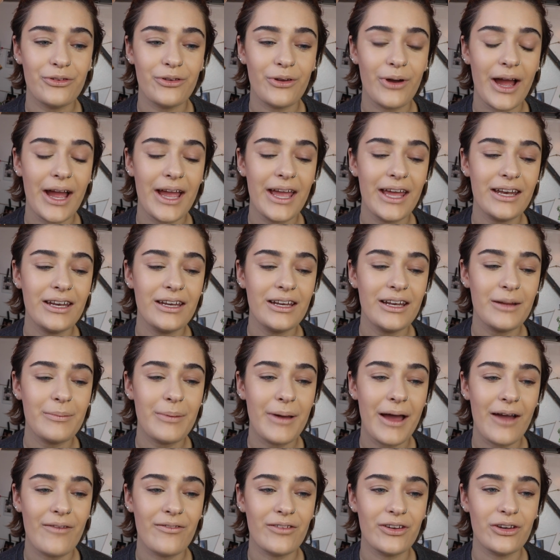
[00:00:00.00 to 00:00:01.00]
So I ended up
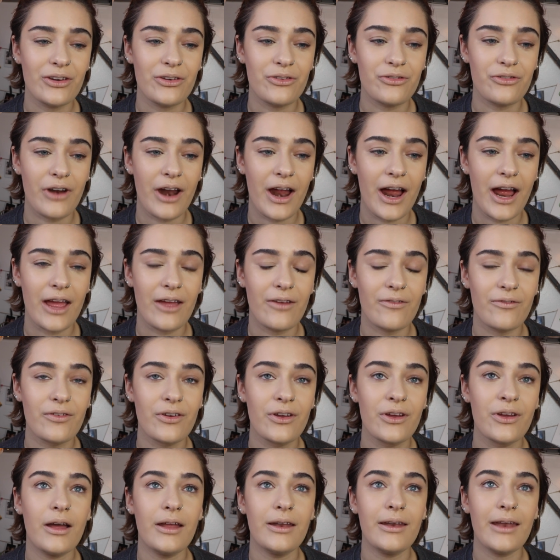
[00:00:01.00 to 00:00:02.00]
having to drive
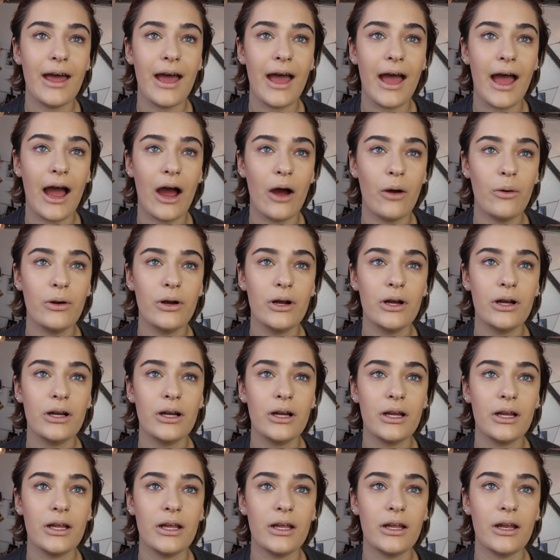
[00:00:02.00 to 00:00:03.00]
an
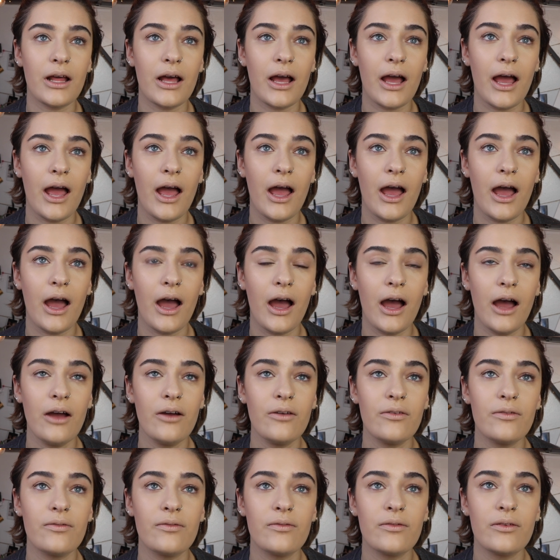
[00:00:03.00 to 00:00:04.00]
hour and a
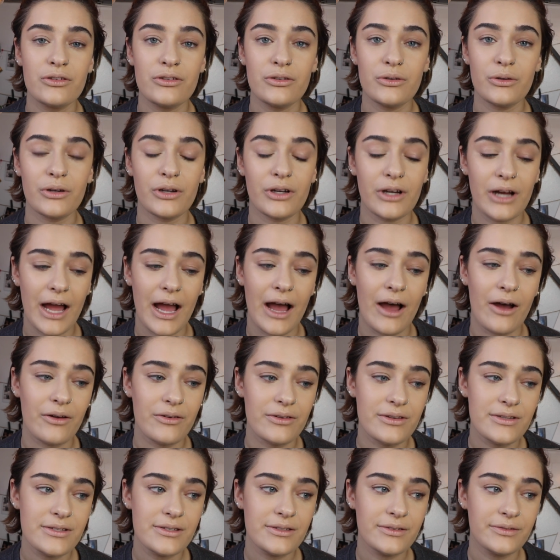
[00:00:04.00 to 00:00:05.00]
half to her
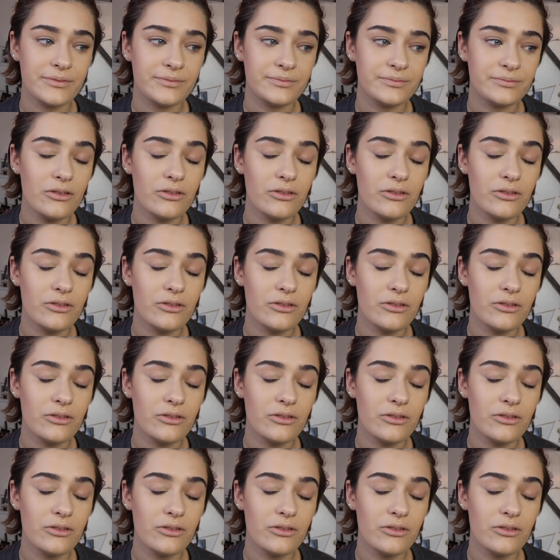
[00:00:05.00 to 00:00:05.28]
house,